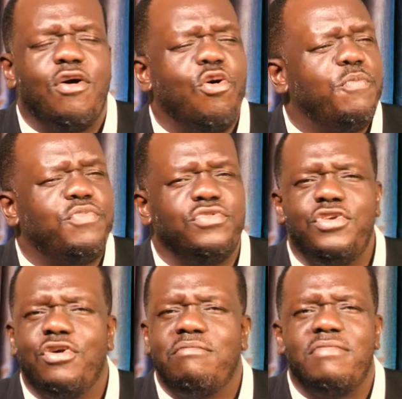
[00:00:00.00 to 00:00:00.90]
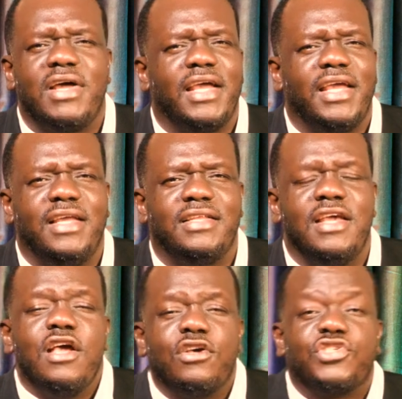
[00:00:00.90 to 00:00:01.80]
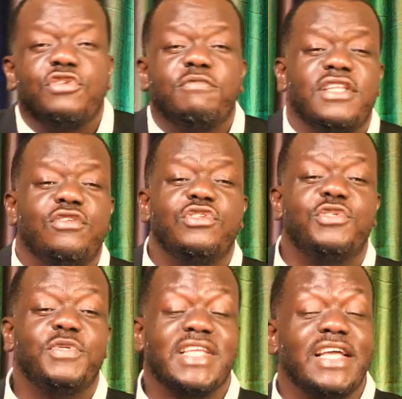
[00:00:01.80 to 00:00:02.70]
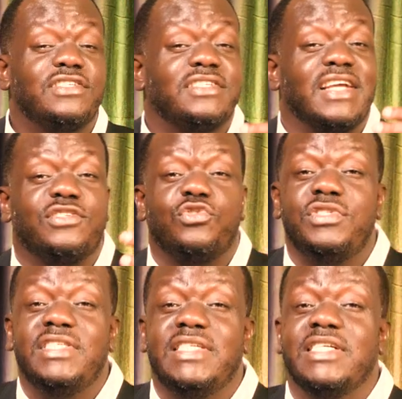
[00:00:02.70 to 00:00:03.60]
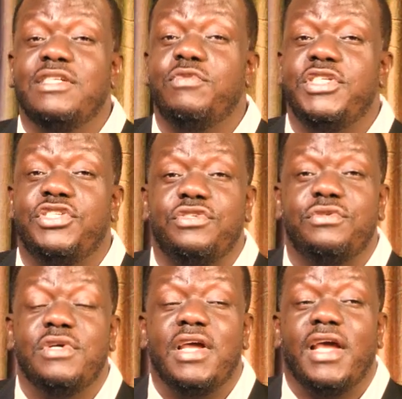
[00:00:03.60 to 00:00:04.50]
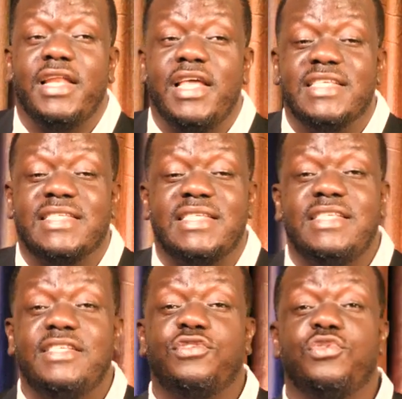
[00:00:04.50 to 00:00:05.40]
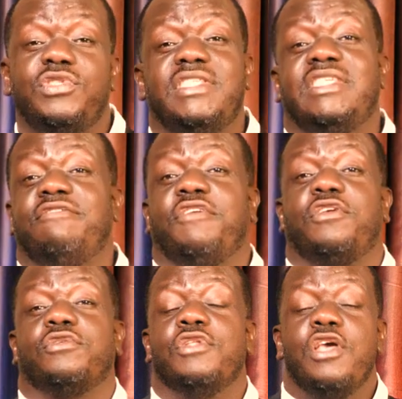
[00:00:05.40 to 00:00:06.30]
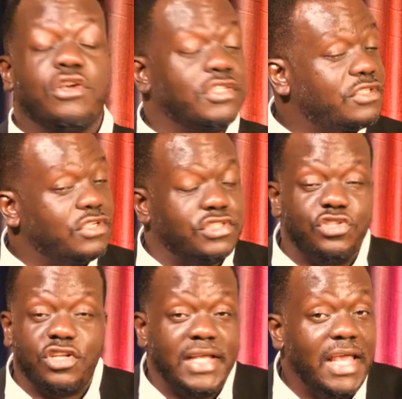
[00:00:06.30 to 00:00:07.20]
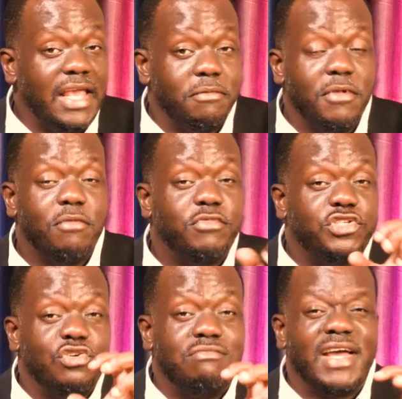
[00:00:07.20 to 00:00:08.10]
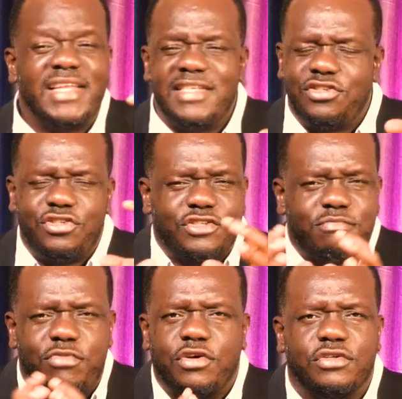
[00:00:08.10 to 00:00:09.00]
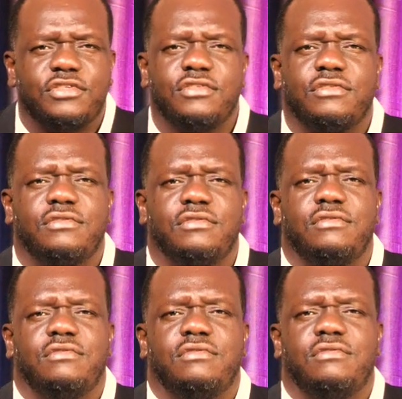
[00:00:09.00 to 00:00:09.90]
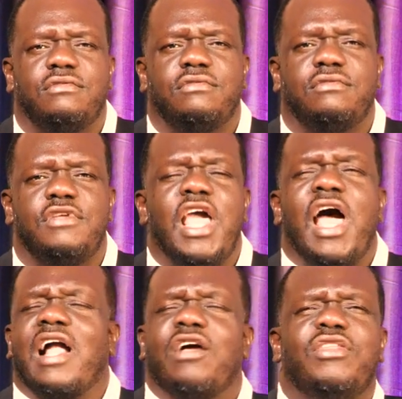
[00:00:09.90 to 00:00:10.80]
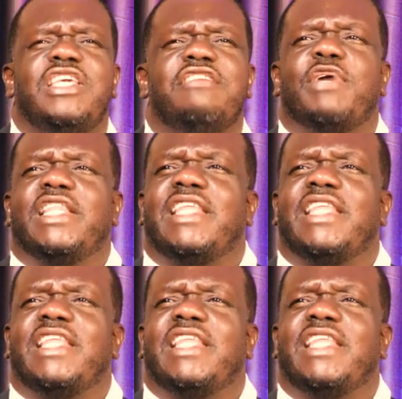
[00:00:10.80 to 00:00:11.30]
Open your mind. Because sometimes the Holy Spirit tries to deal with you and he sees it so difficult. Because, because not him, but your mind is just blocked. I can only give my